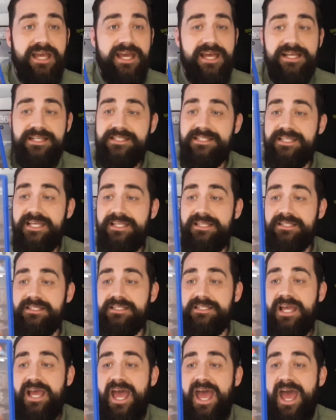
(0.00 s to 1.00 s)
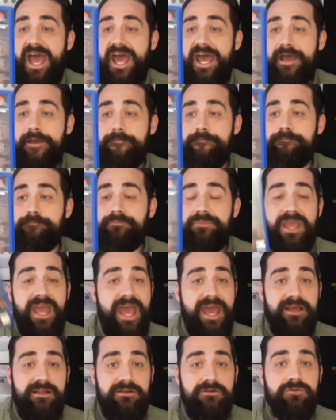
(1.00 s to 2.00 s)
since.
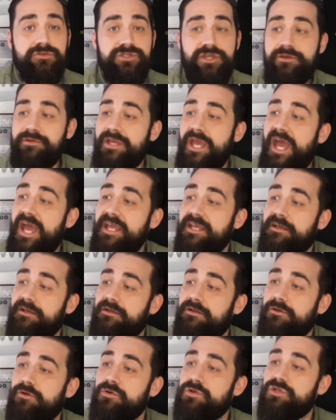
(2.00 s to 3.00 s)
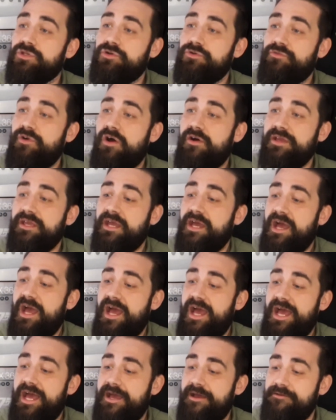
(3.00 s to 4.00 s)
Yeah, looks okay. Looks all right.
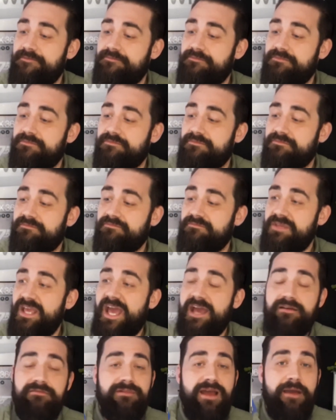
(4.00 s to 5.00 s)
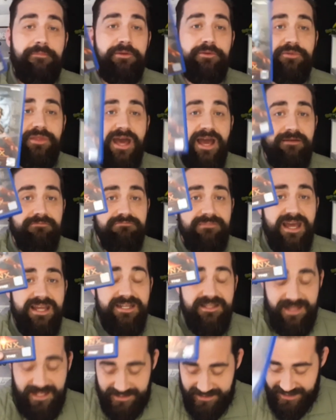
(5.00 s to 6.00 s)
Yeah, happy with that.
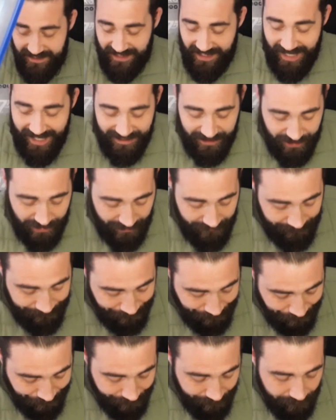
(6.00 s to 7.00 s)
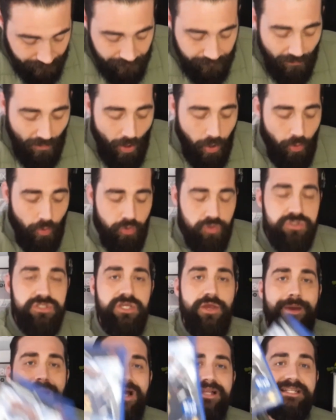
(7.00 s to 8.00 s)
Adding that to the collection.
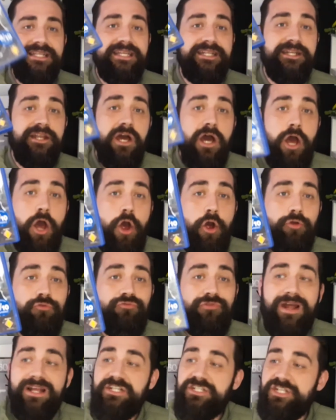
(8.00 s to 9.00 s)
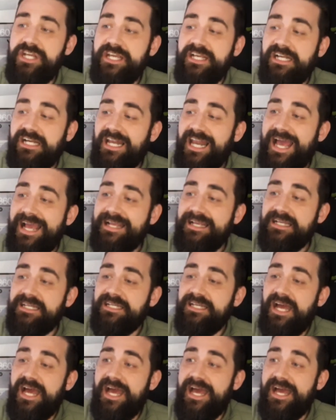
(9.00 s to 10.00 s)
Also adding Ratchet and
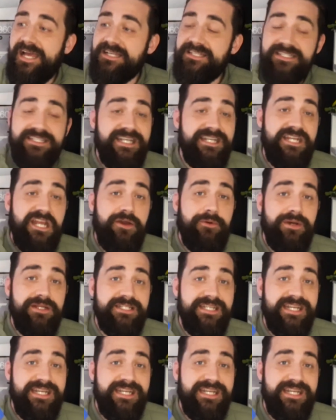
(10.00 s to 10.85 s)
Clank, because I didn't know I didn't